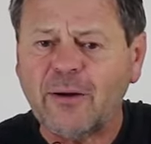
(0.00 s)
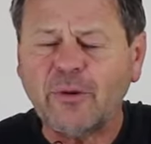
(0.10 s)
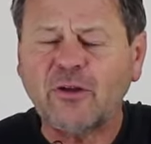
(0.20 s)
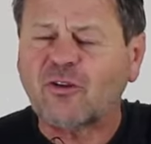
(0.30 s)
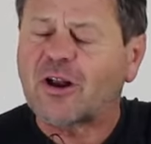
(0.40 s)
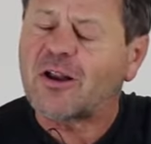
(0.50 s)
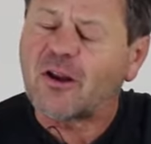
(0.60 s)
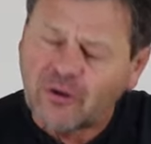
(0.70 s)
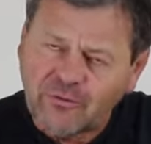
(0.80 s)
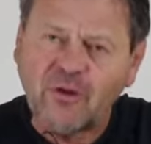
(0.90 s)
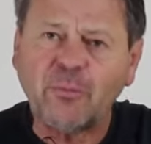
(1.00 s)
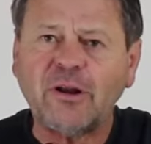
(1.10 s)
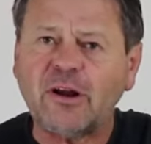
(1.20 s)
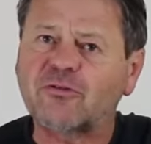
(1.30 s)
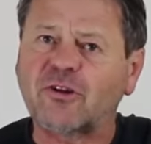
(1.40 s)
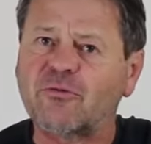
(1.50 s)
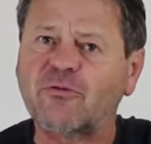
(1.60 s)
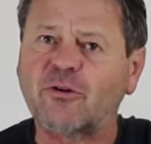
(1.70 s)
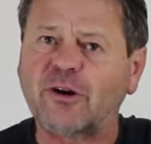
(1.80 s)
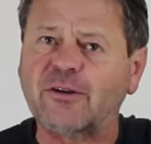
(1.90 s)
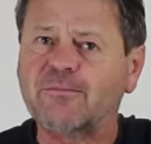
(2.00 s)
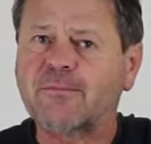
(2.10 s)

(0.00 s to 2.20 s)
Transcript: because a lot of you have been asking for it.